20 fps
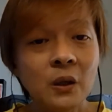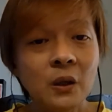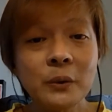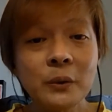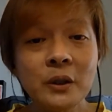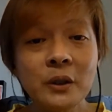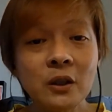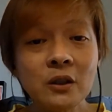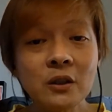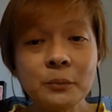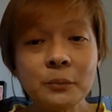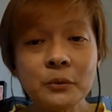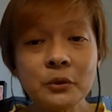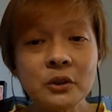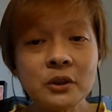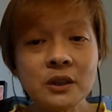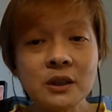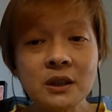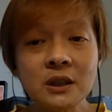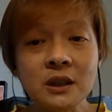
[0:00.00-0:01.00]
Without
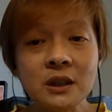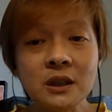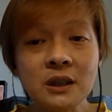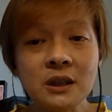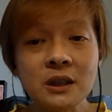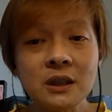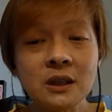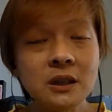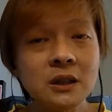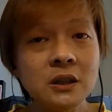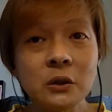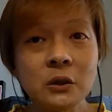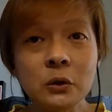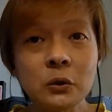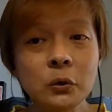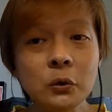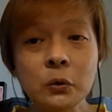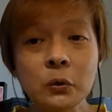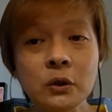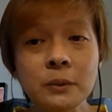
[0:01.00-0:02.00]
community,
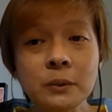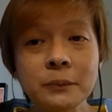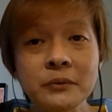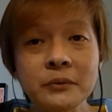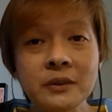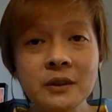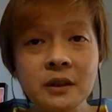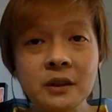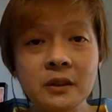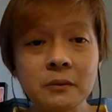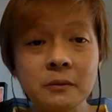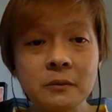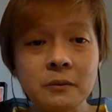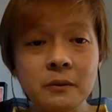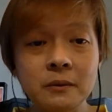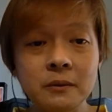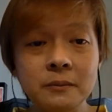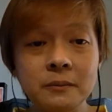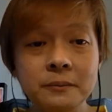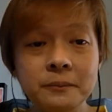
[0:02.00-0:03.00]
no community
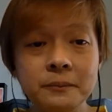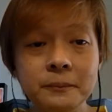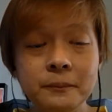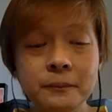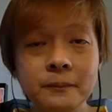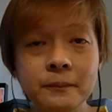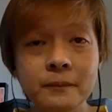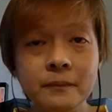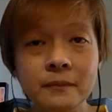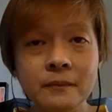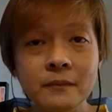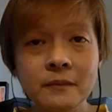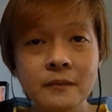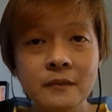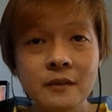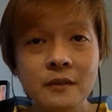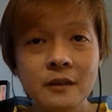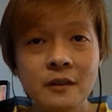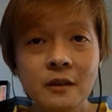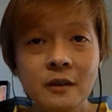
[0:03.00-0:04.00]
hero.
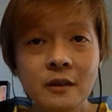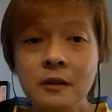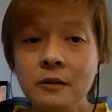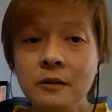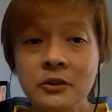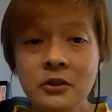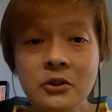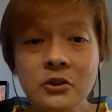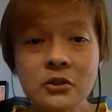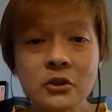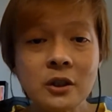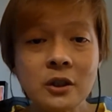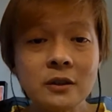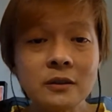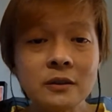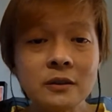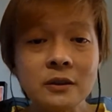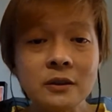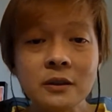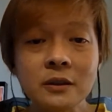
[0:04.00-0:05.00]
This
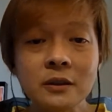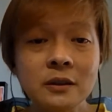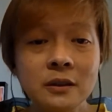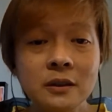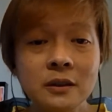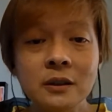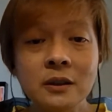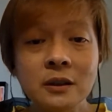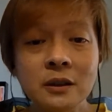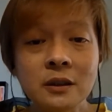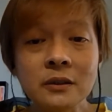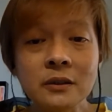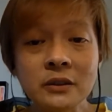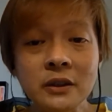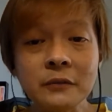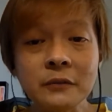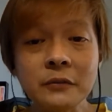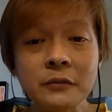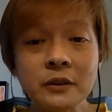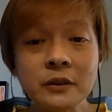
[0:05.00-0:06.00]
honor
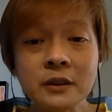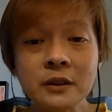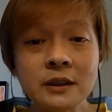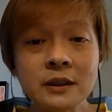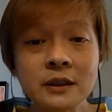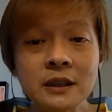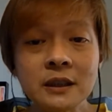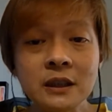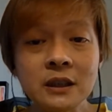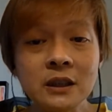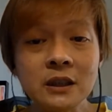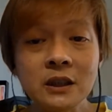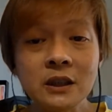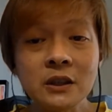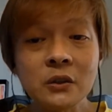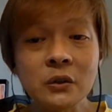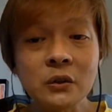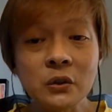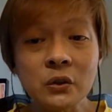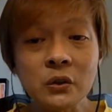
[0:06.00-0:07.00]
definitely
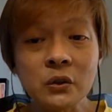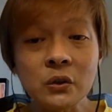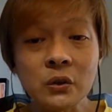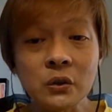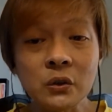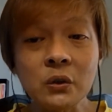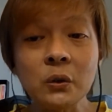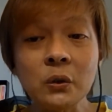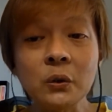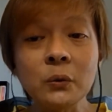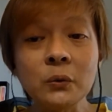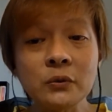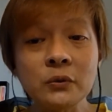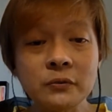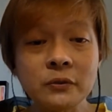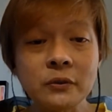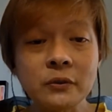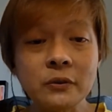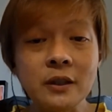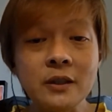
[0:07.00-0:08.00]
goes
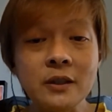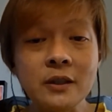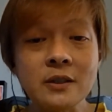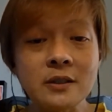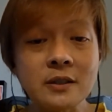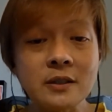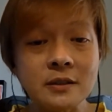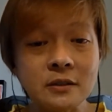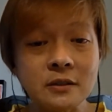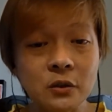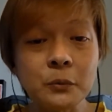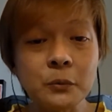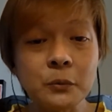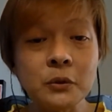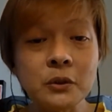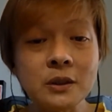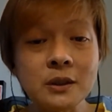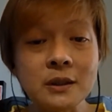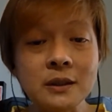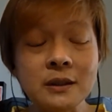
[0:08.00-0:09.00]
for intersex
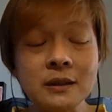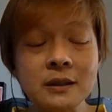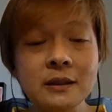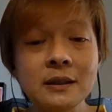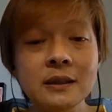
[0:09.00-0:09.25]
community.